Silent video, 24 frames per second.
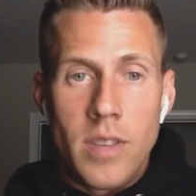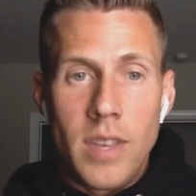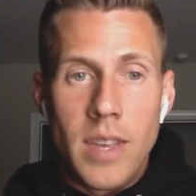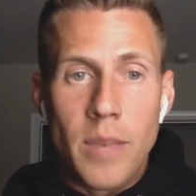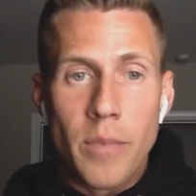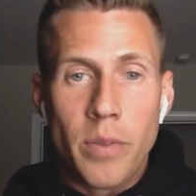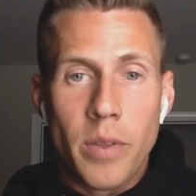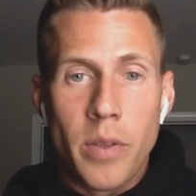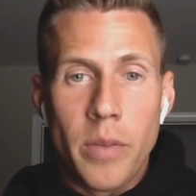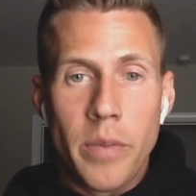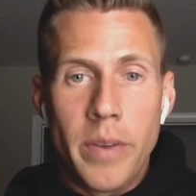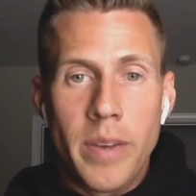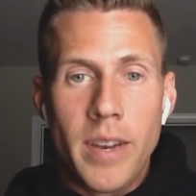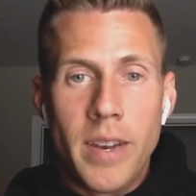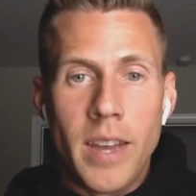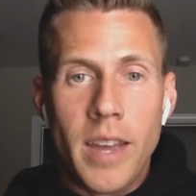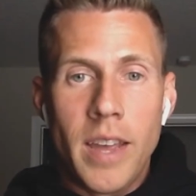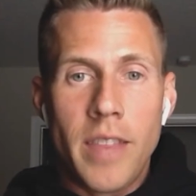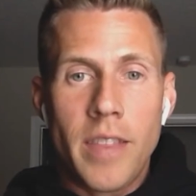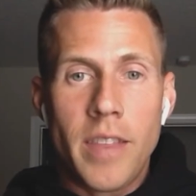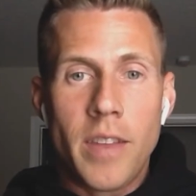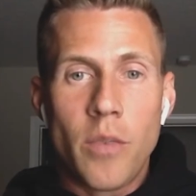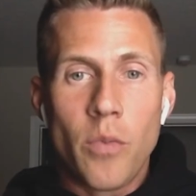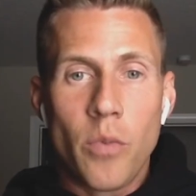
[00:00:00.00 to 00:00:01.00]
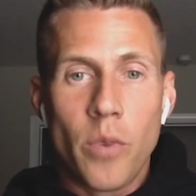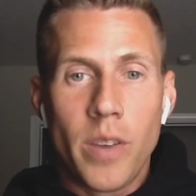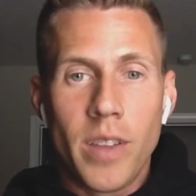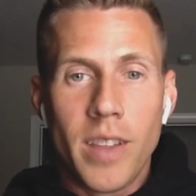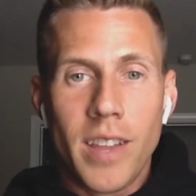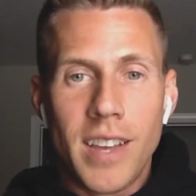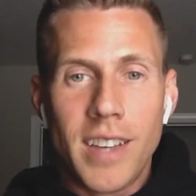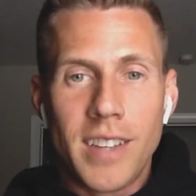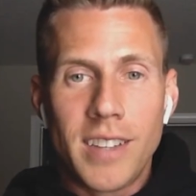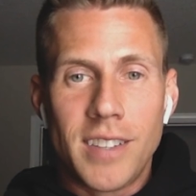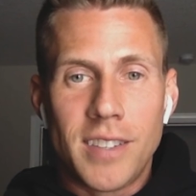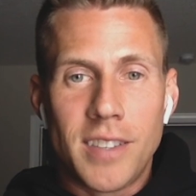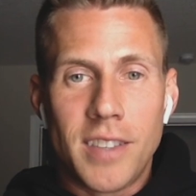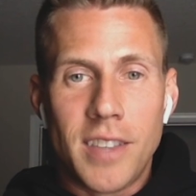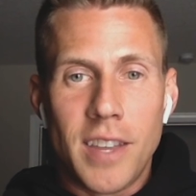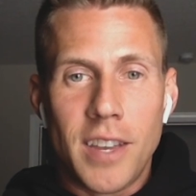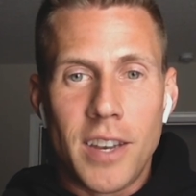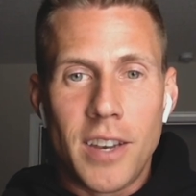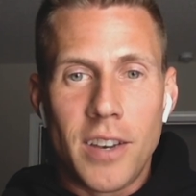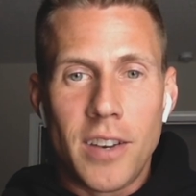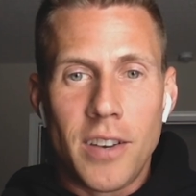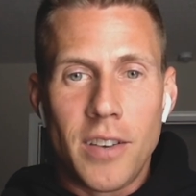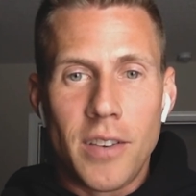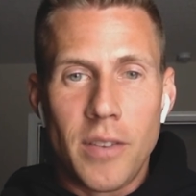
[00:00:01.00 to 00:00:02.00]
Implement, and then realize that,
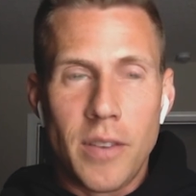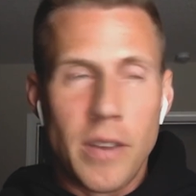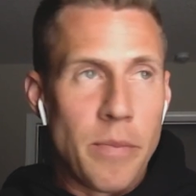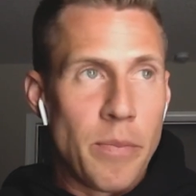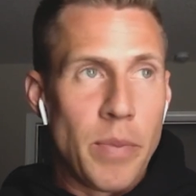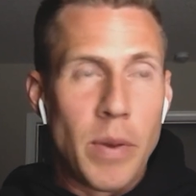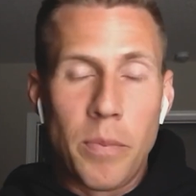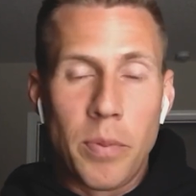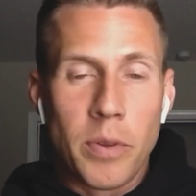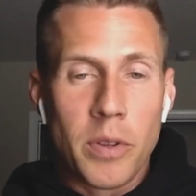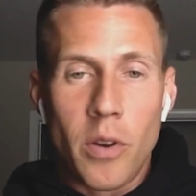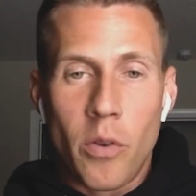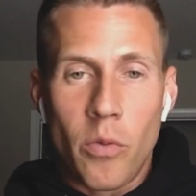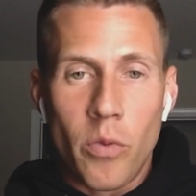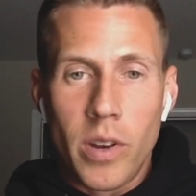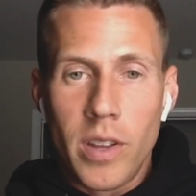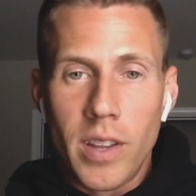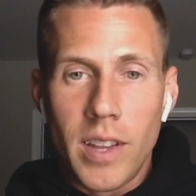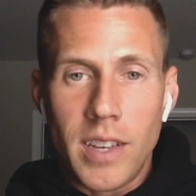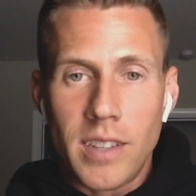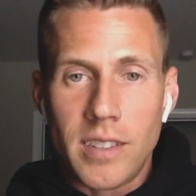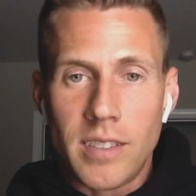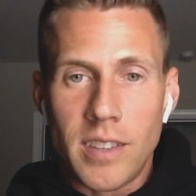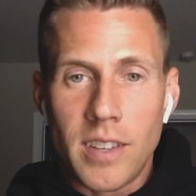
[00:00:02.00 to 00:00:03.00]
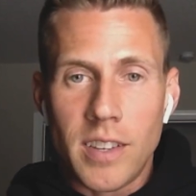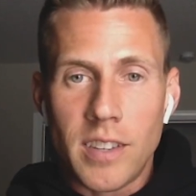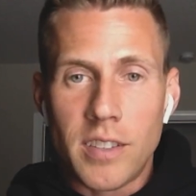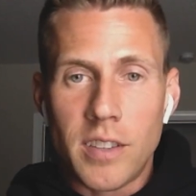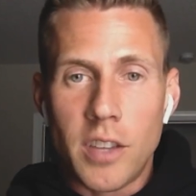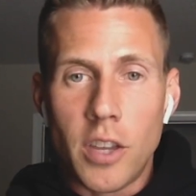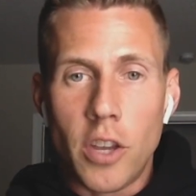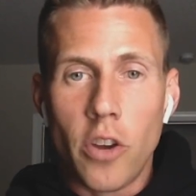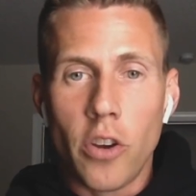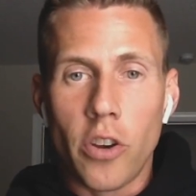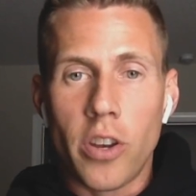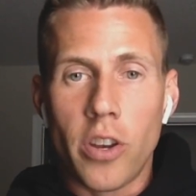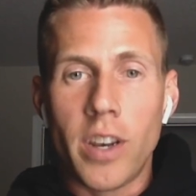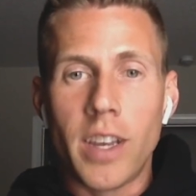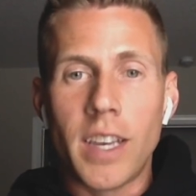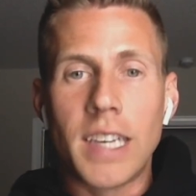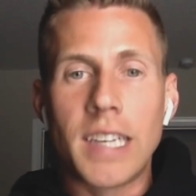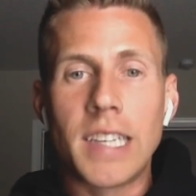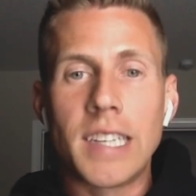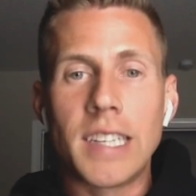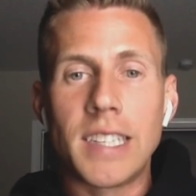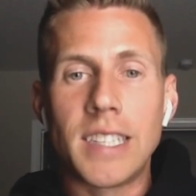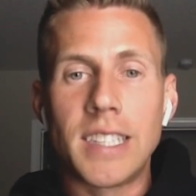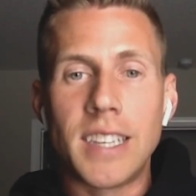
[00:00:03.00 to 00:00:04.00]
and people don't realize this, that you're going to
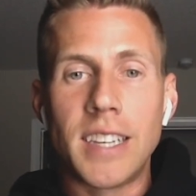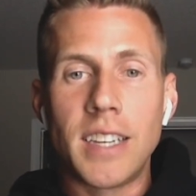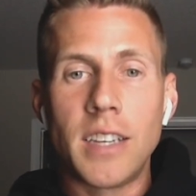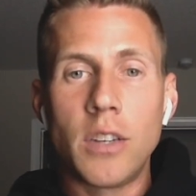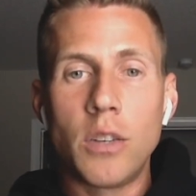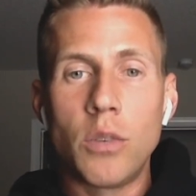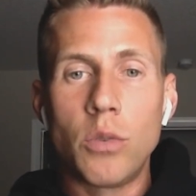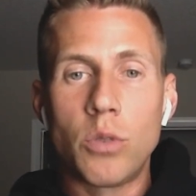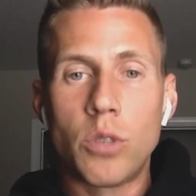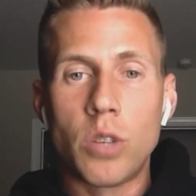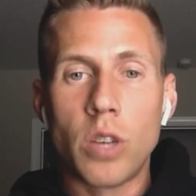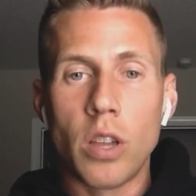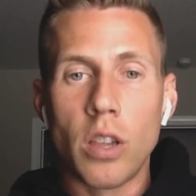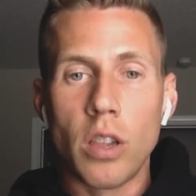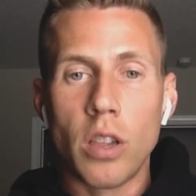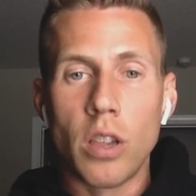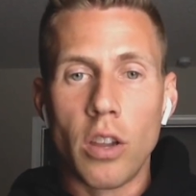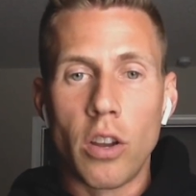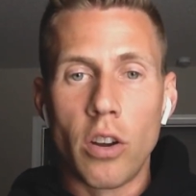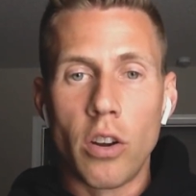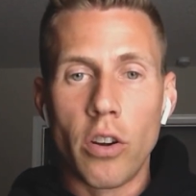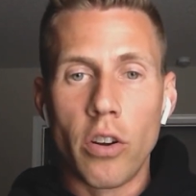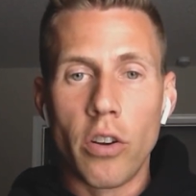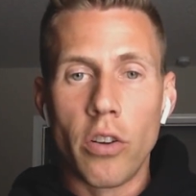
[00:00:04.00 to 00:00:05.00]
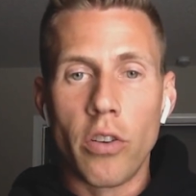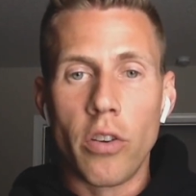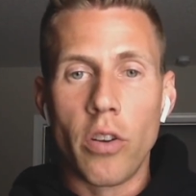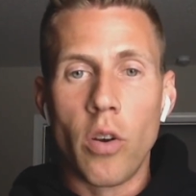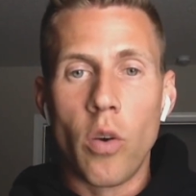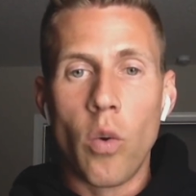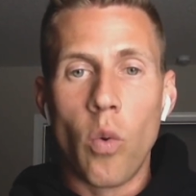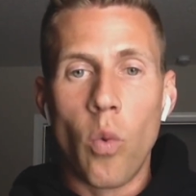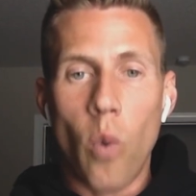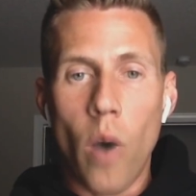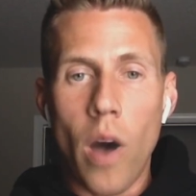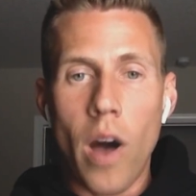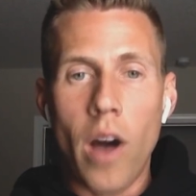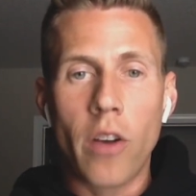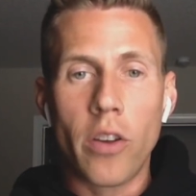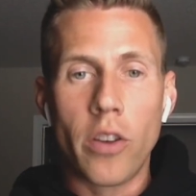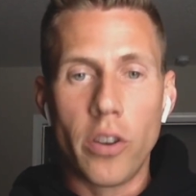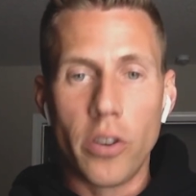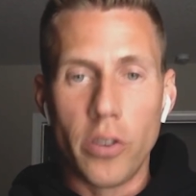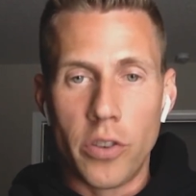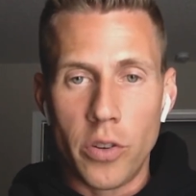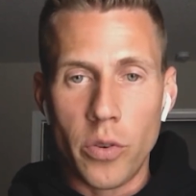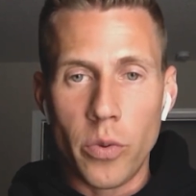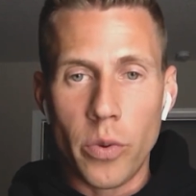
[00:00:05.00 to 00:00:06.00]
continue to learn while you're
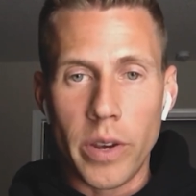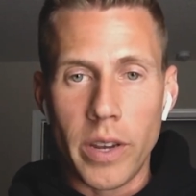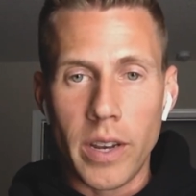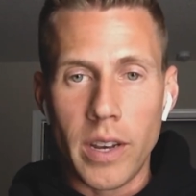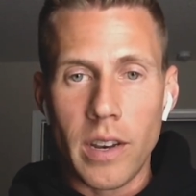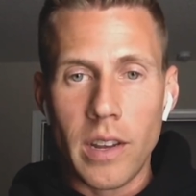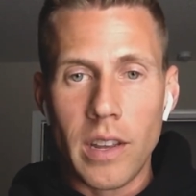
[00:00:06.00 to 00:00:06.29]
doing,